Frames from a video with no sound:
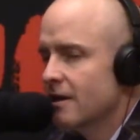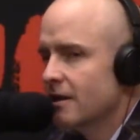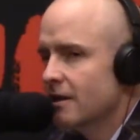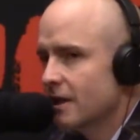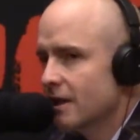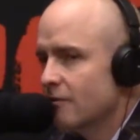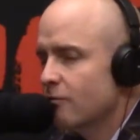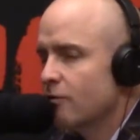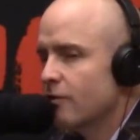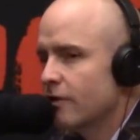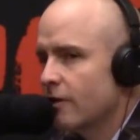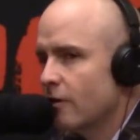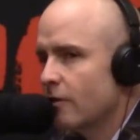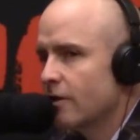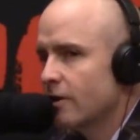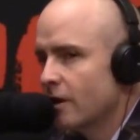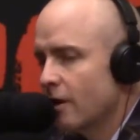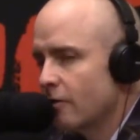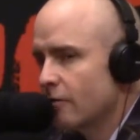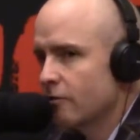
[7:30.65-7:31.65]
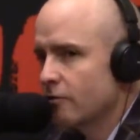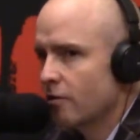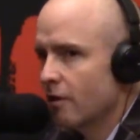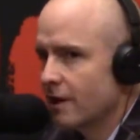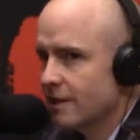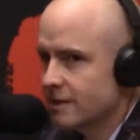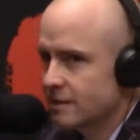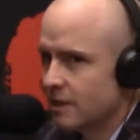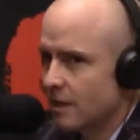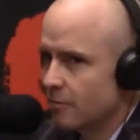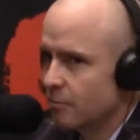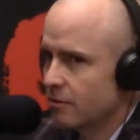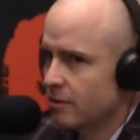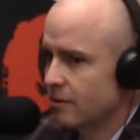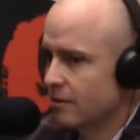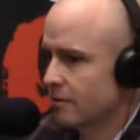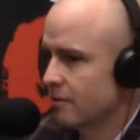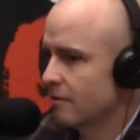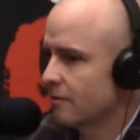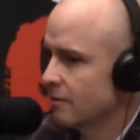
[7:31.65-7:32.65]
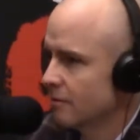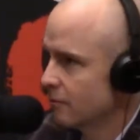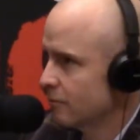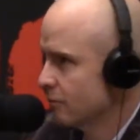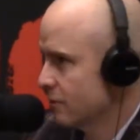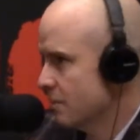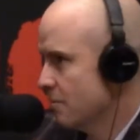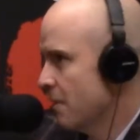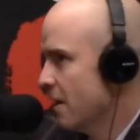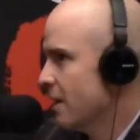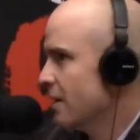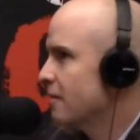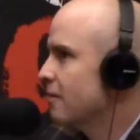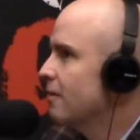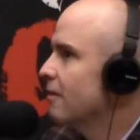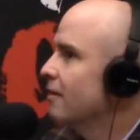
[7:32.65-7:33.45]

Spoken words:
live without another Led Zeppelin remake.